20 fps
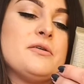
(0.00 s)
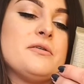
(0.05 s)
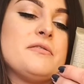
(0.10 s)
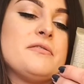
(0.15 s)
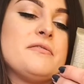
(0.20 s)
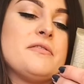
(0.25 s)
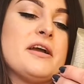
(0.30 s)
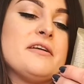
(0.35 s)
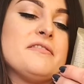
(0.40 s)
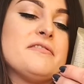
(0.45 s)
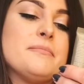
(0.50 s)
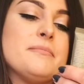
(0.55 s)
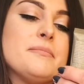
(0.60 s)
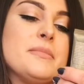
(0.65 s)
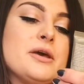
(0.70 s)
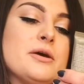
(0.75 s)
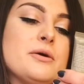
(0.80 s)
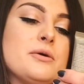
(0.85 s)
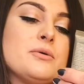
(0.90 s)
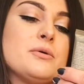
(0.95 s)
5
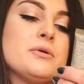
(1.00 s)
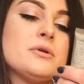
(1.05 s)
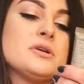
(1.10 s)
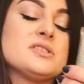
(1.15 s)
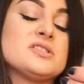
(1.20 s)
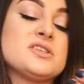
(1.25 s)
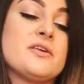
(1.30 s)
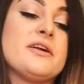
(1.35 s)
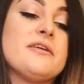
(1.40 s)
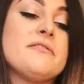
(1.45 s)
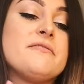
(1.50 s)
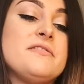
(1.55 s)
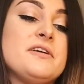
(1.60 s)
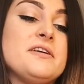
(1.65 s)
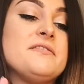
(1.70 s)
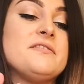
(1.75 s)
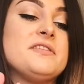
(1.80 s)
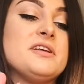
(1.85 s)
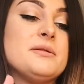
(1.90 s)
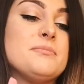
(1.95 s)
mil sorry
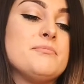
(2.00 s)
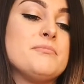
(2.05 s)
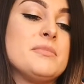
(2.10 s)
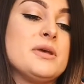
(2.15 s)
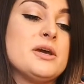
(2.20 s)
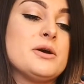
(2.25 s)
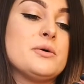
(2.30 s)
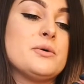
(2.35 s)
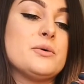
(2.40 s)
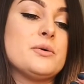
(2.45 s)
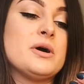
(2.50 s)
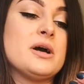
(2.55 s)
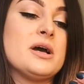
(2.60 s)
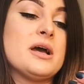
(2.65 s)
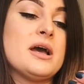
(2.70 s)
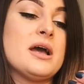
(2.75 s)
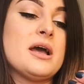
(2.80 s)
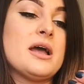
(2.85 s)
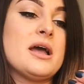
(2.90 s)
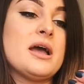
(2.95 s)
15 mil
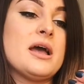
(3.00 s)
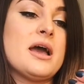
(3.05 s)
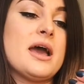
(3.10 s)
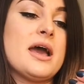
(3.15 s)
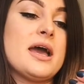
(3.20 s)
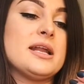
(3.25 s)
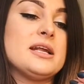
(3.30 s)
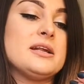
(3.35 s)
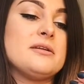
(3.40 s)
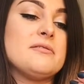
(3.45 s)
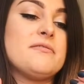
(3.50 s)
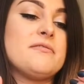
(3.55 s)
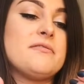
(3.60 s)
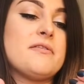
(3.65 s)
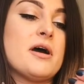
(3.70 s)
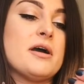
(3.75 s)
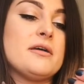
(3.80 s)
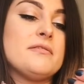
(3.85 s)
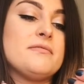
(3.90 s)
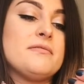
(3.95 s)
and then
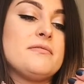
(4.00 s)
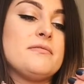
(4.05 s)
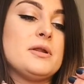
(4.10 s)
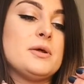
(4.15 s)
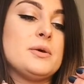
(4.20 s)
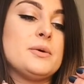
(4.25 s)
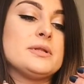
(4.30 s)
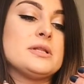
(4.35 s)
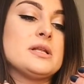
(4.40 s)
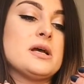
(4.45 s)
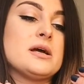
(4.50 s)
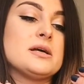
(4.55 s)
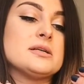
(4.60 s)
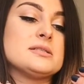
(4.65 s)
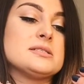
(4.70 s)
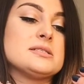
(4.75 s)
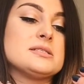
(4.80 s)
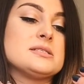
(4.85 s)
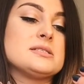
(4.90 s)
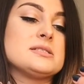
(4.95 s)
5 fluid
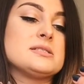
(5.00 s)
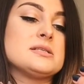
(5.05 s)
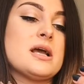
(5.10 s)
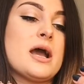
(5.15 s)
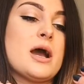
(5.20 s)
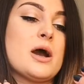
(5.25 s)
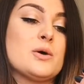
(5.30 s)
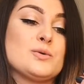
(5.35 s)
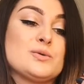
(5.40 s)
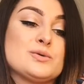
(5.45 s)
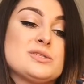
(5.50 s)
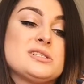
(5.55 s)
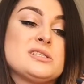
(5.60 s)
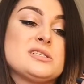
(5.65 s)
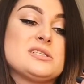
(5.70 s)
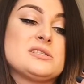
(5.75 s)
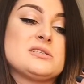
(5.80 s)
ounce out